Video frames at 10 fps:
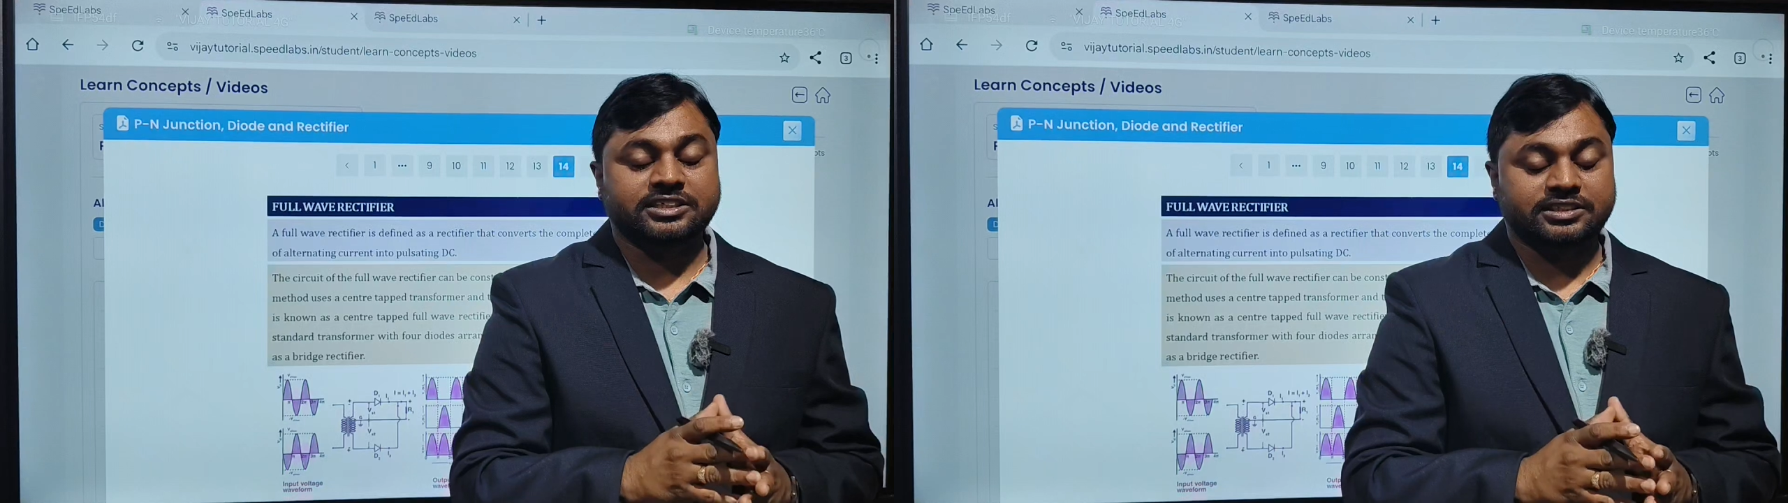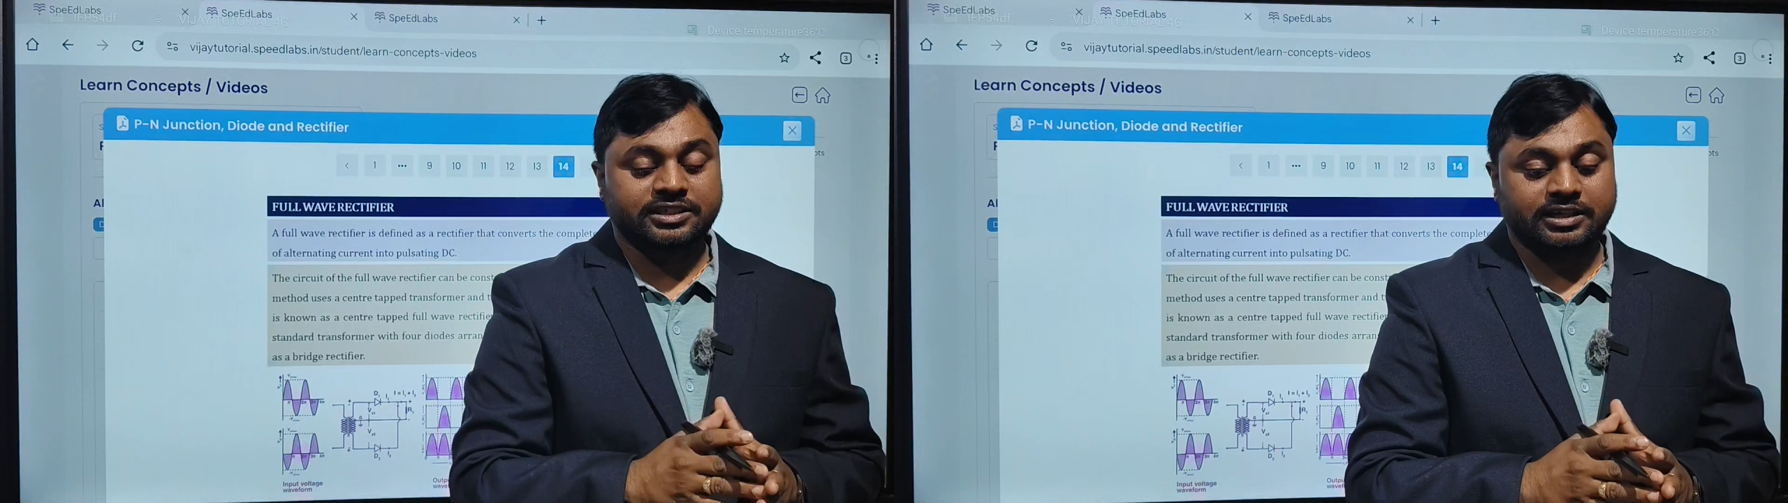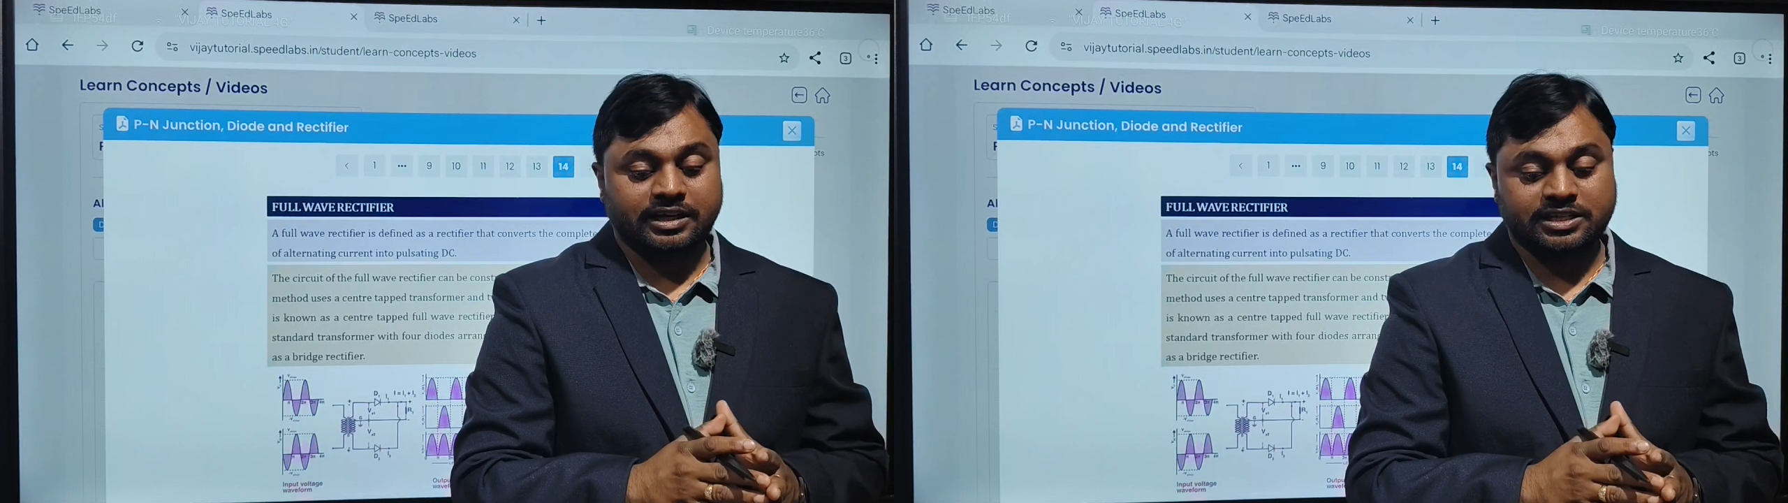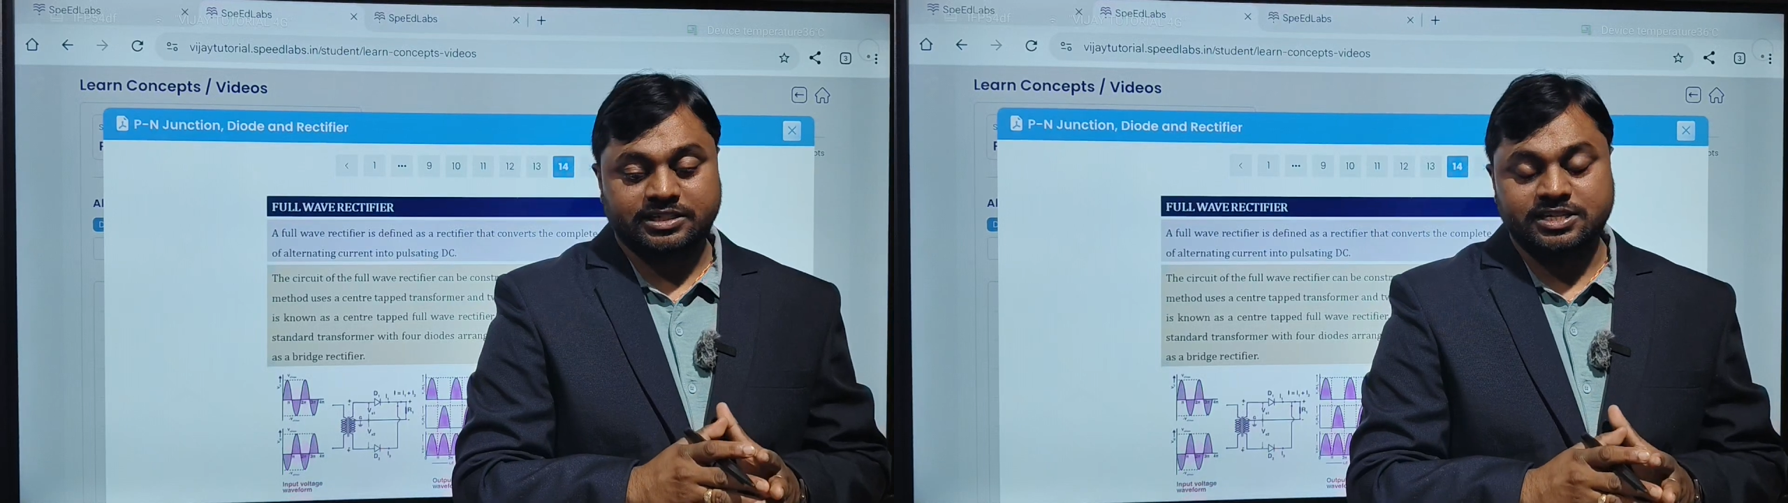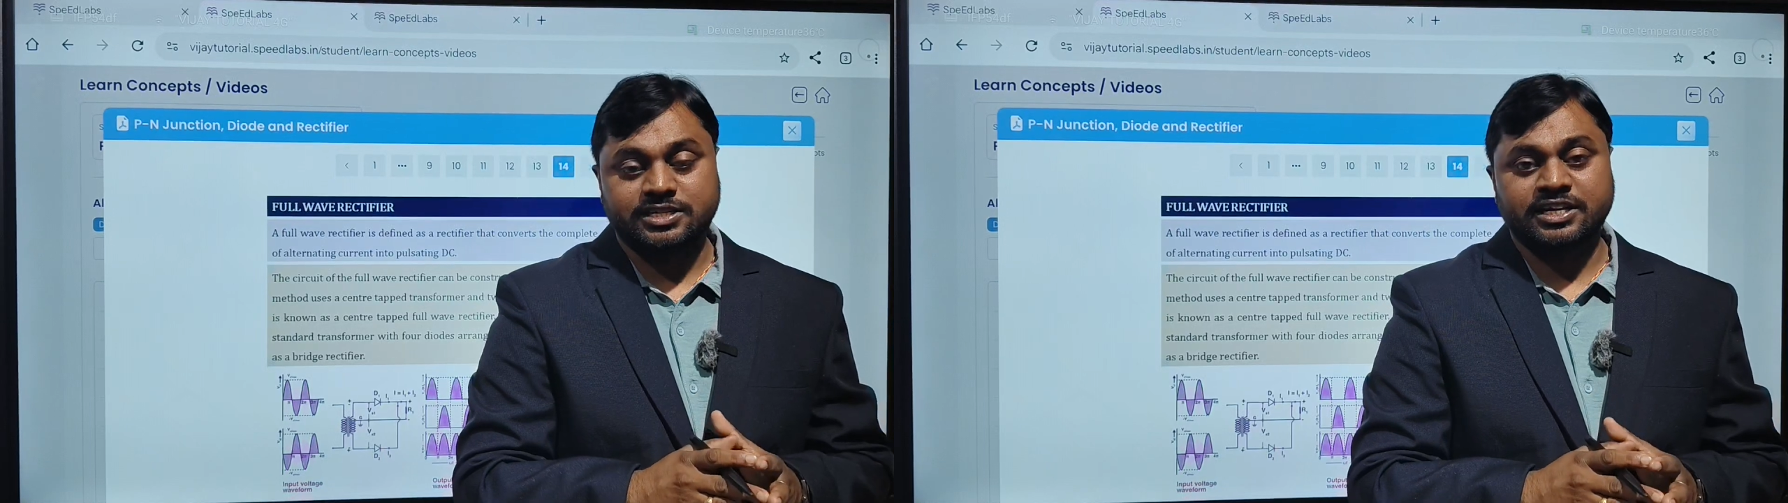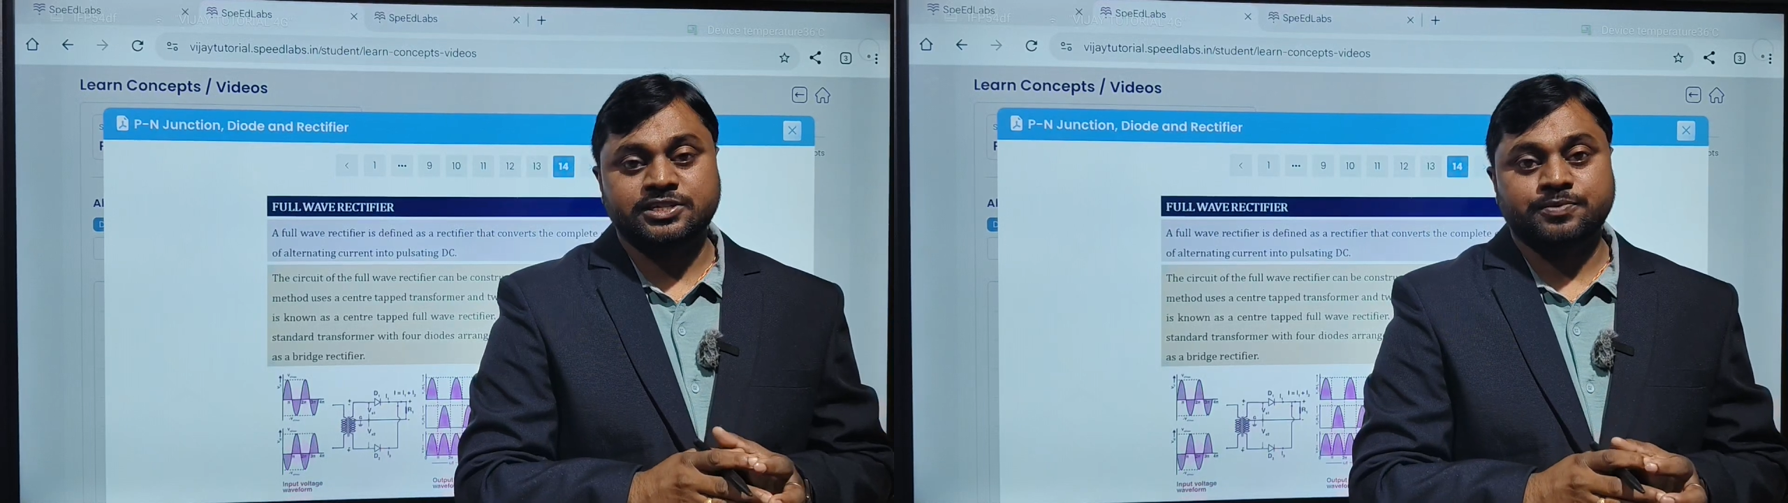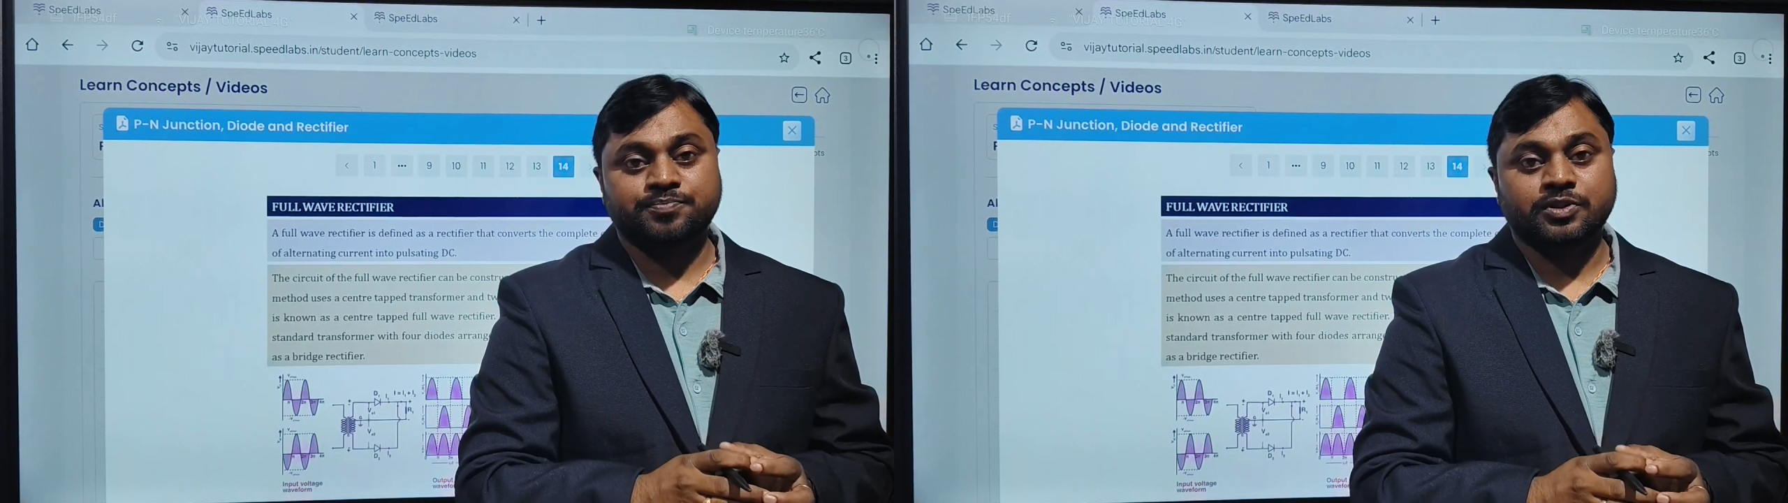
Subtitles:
extrinsic,